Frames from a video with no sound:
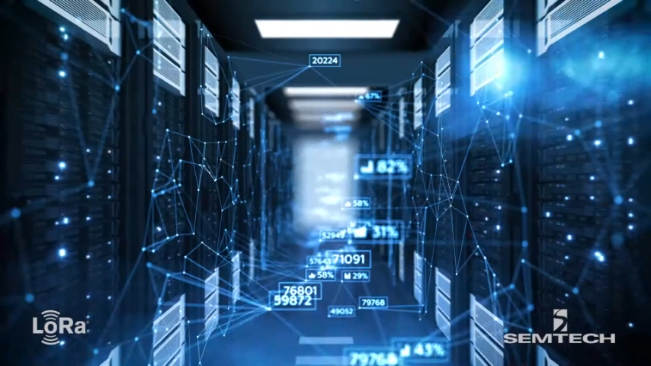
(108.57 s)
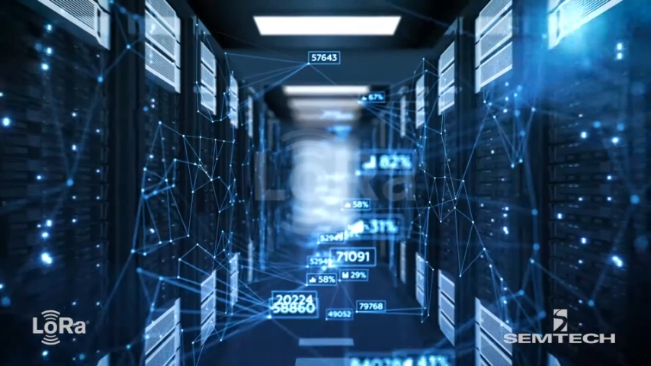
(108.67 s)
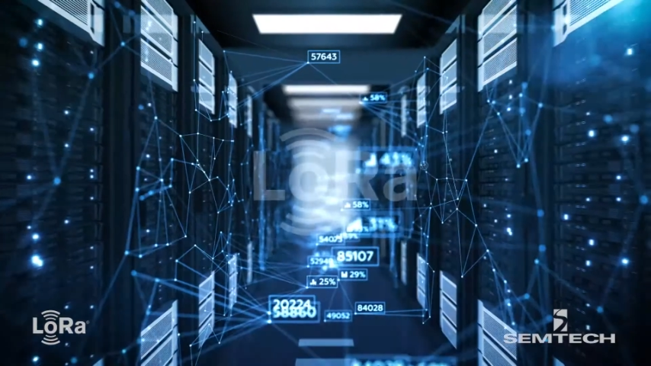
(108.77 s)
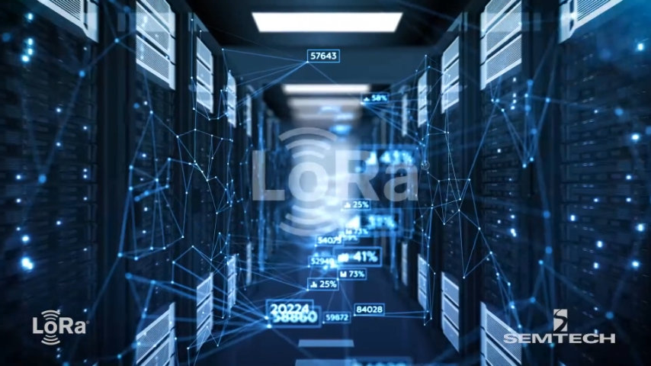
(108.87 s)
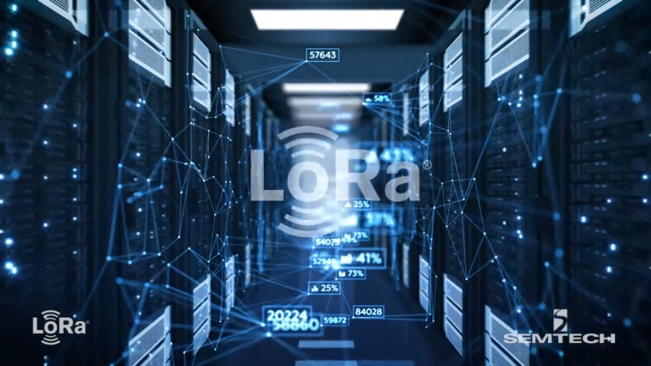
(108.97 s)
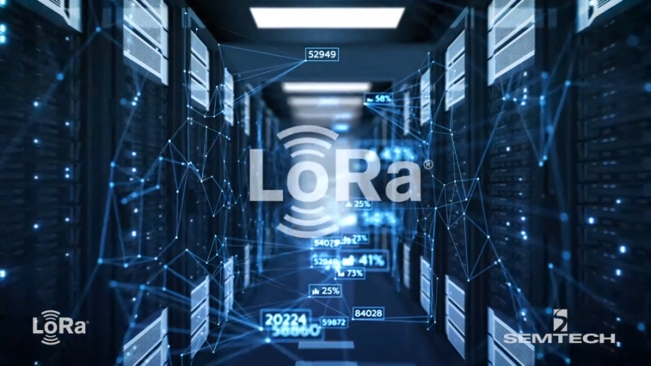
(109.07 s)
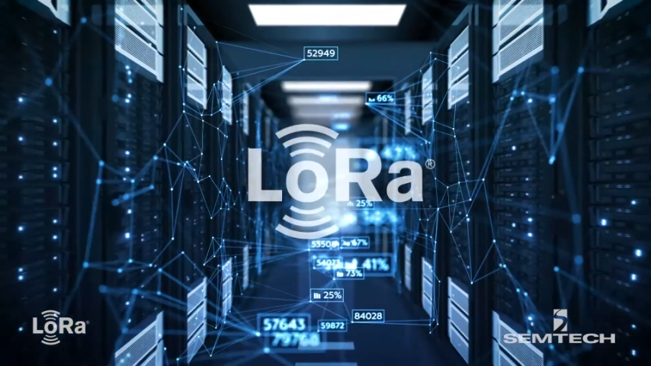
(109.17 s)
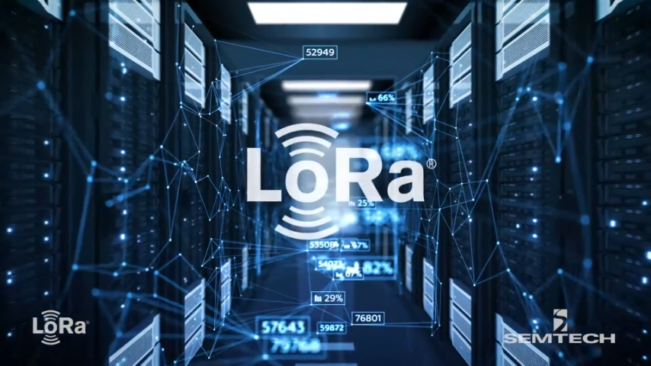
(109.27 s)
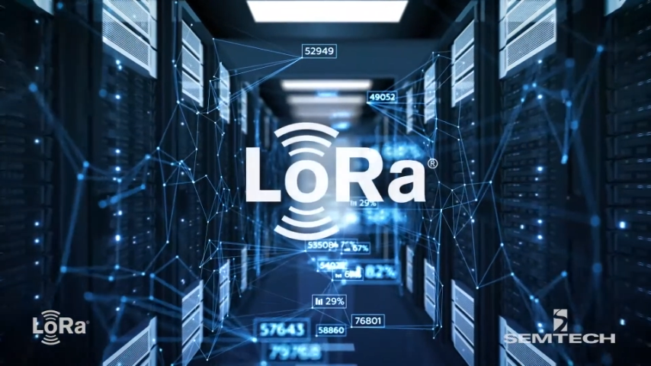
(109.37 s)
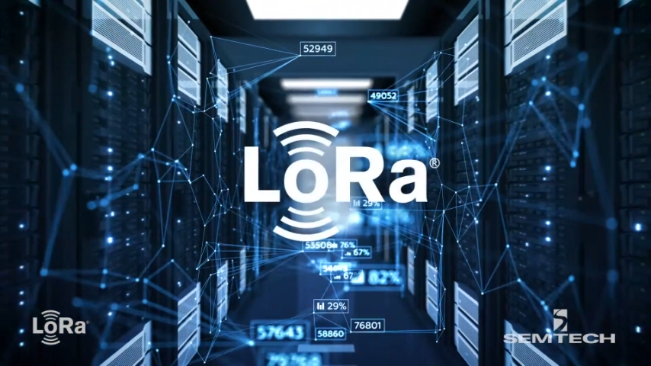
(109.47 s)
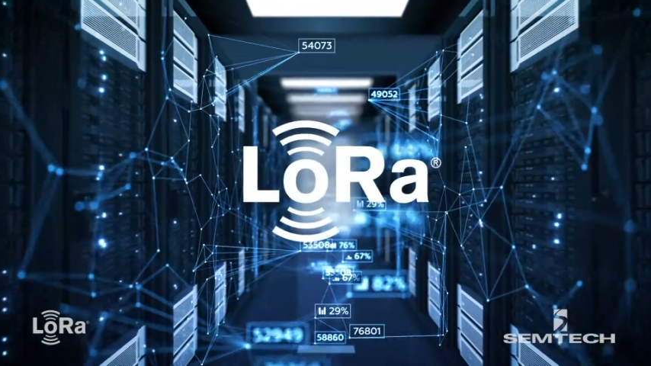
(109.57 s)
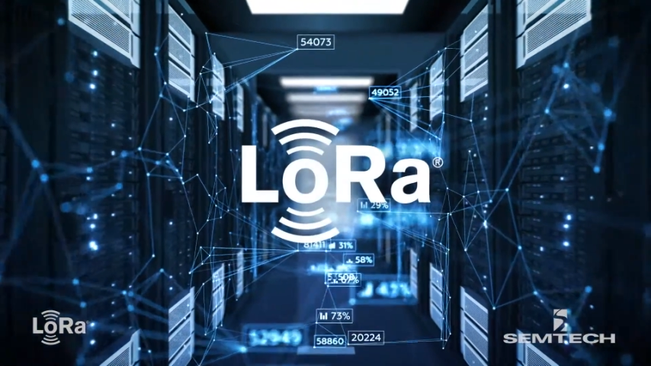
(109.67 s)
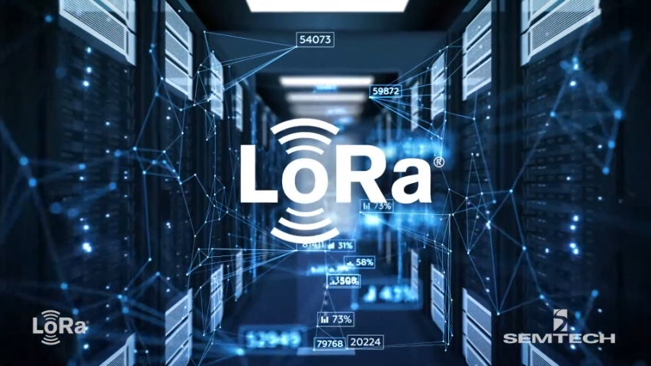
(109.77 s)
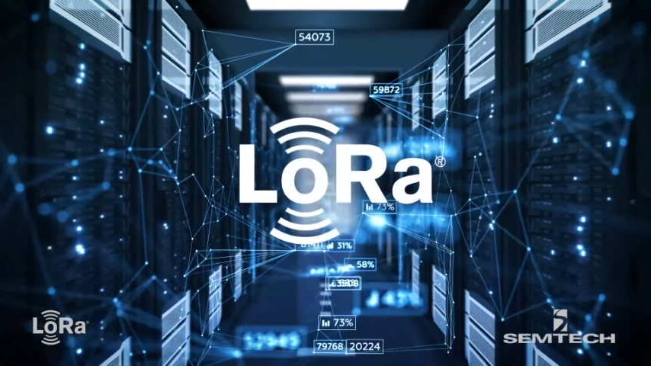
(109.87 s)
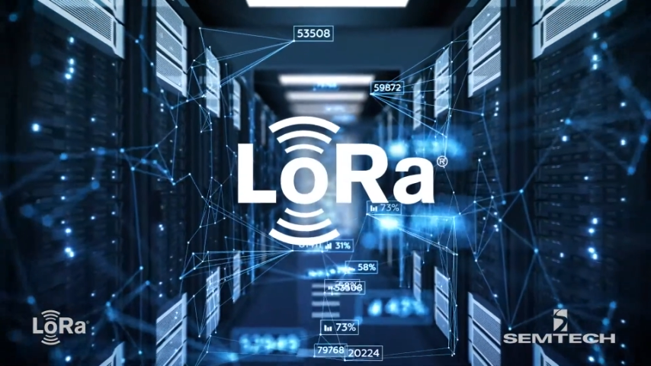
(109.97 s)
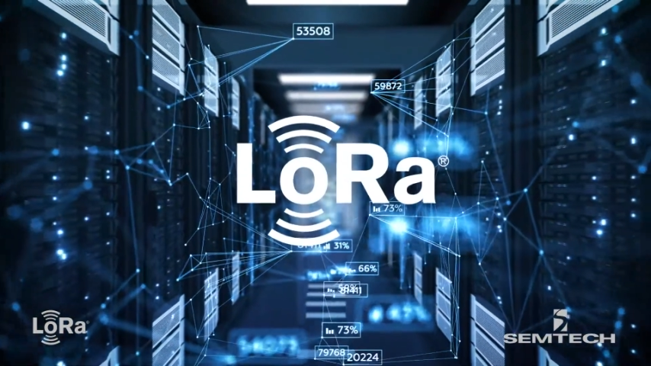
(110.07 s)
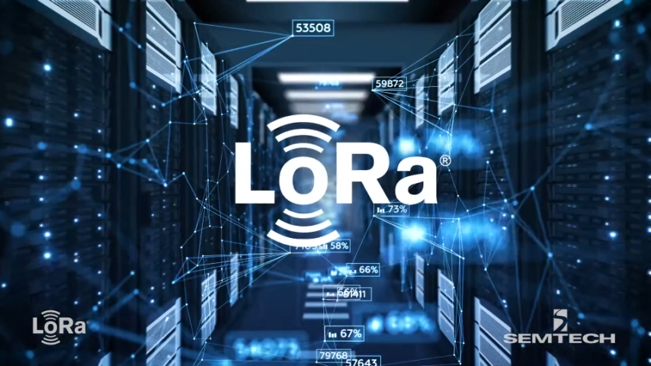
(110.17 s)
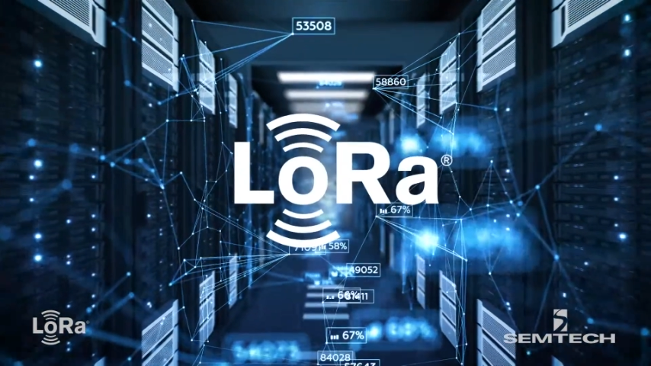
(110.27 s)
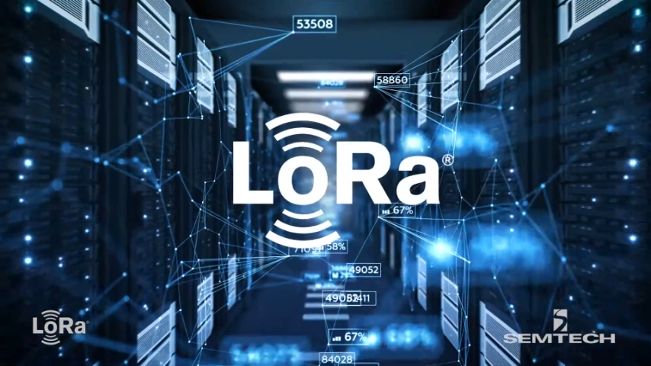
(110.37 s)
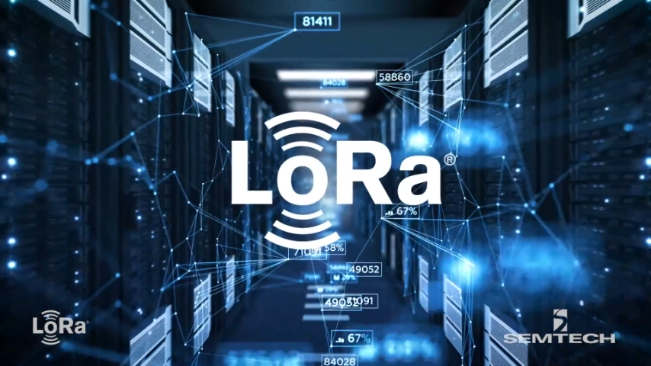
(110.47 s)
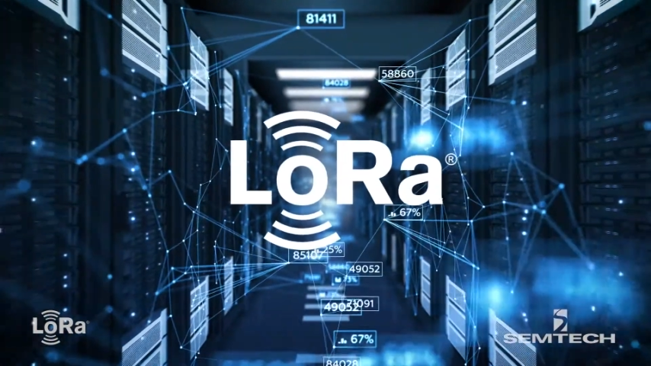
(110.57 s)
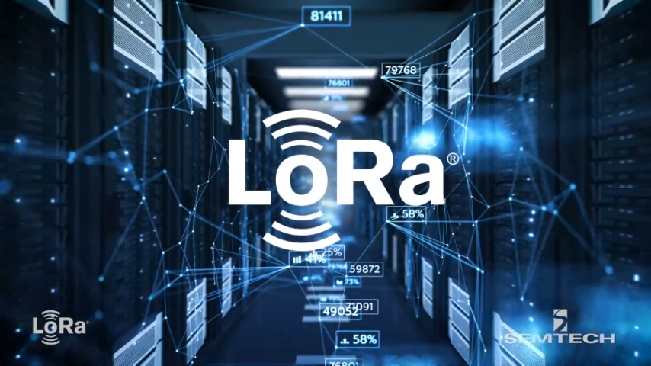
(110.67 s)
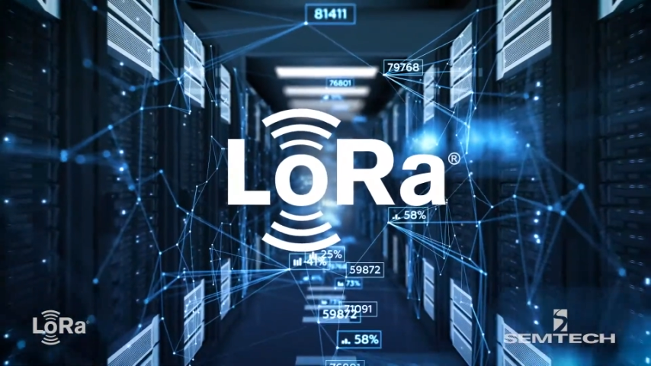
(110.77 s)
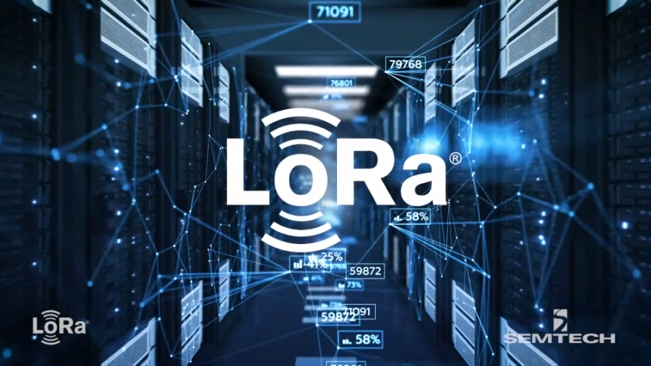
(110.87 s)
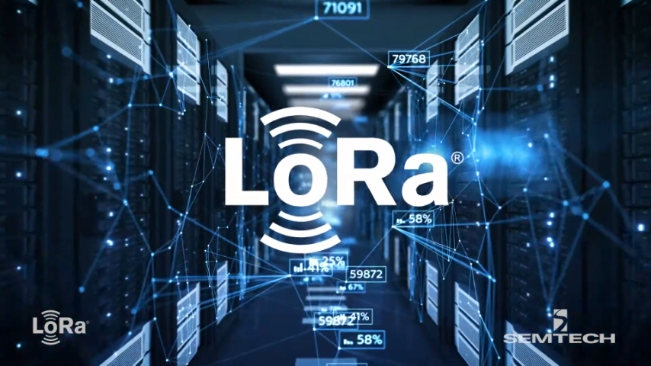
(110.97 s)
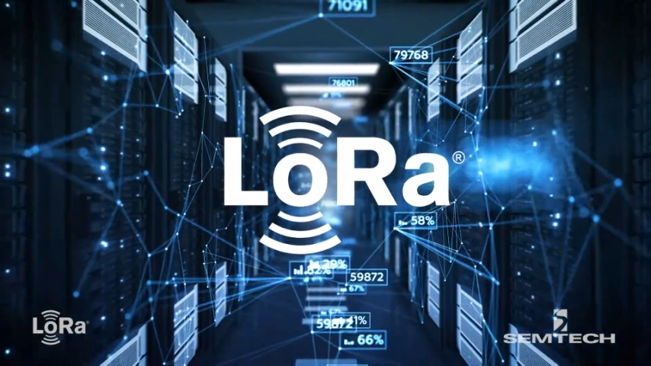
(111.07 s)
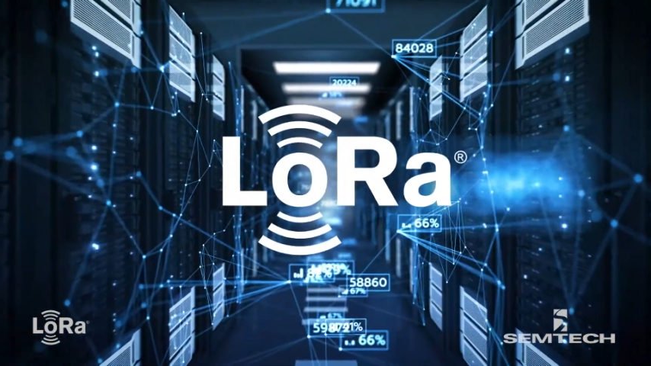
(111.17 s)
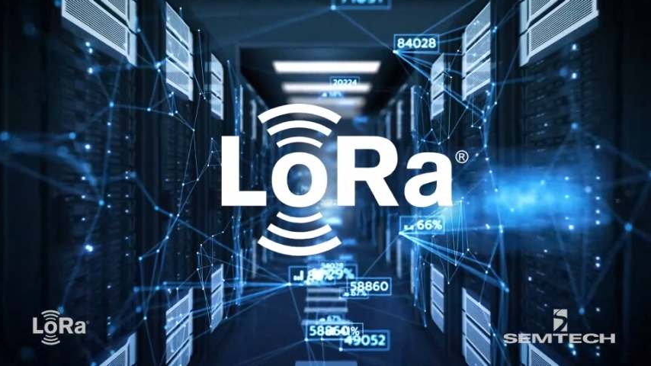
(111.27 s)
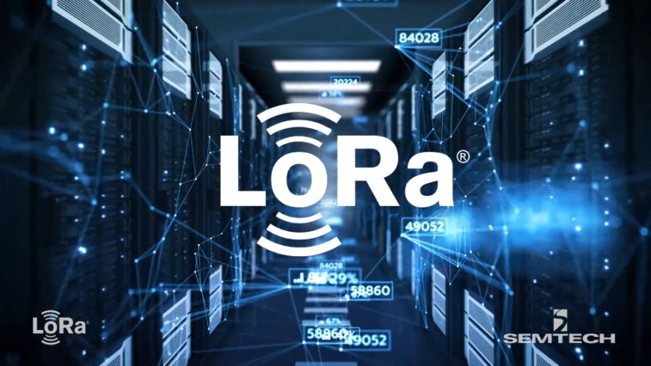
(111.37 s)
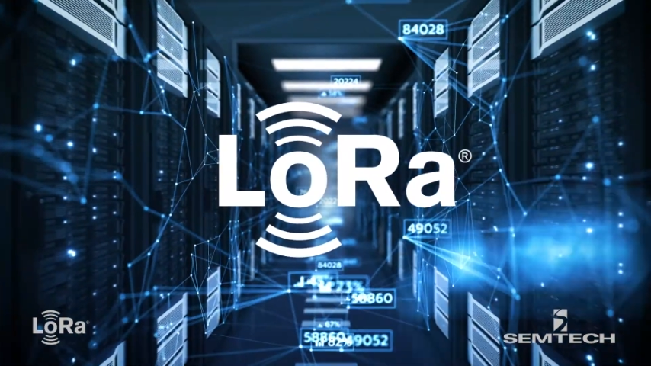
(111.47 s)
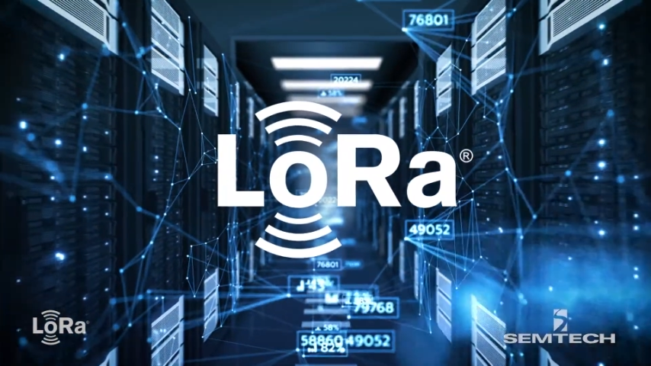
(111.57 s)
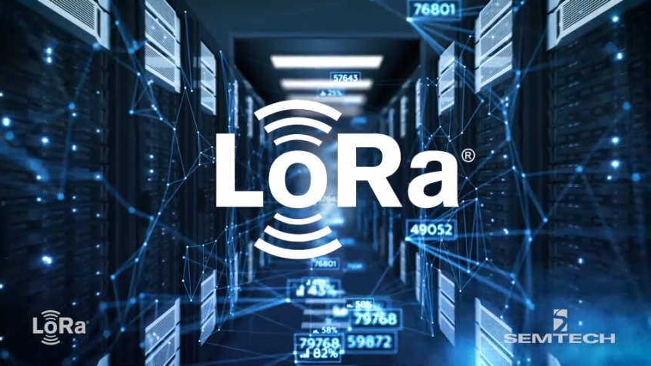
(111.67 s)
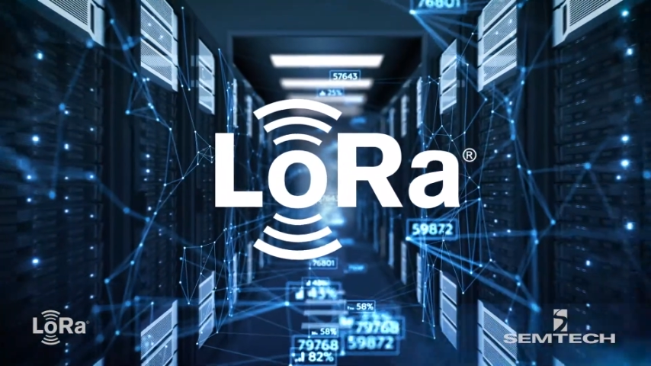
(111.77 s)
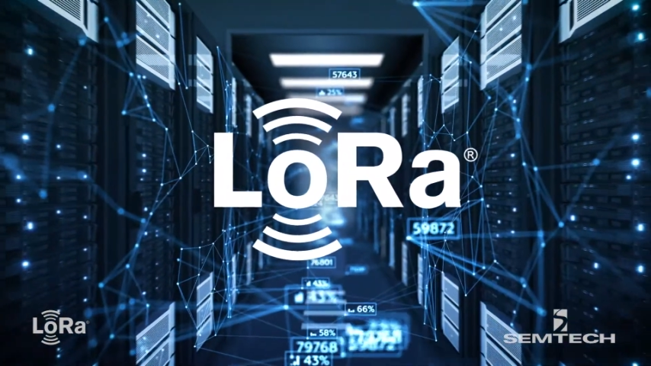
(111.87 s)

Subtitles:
(no speaker visible)